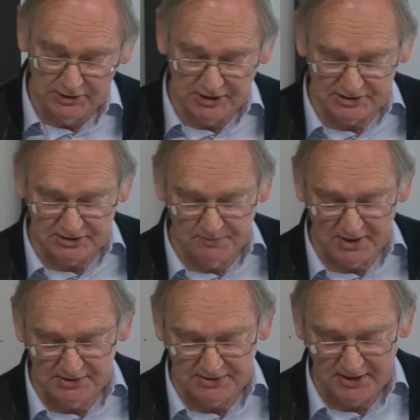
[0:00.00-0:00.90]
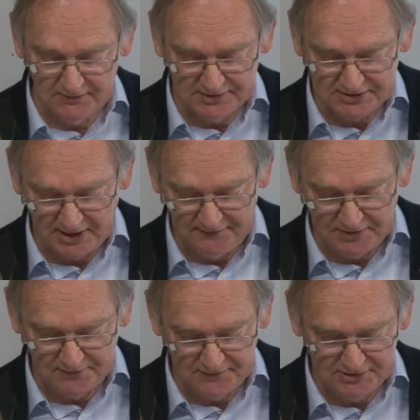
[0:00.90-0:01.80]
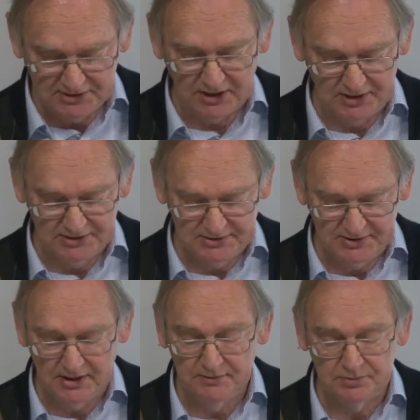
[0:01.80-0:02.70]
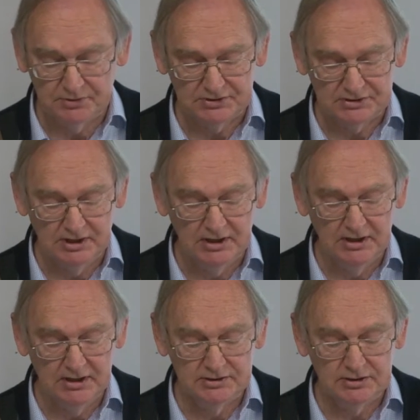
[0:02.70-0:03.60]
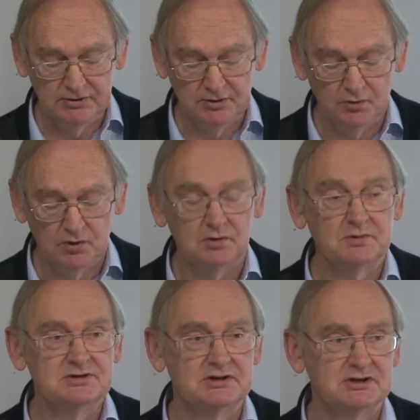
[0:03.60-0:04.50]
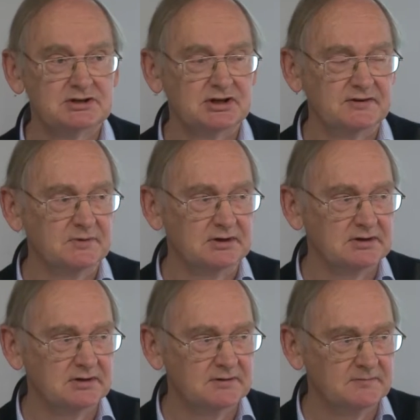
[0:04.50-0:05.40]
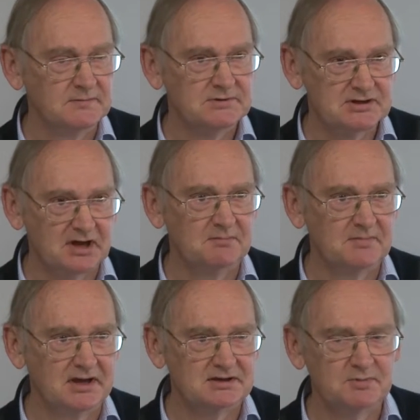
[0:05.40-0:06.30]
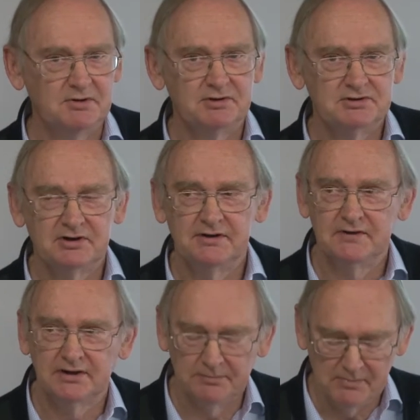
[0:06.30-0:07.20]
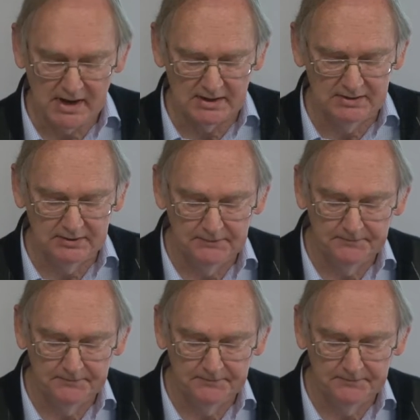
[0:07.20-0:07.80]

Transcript: Just to maintain the safety of his diaries and notebooks during the war was an achievement. Some had to be retrieved under mud.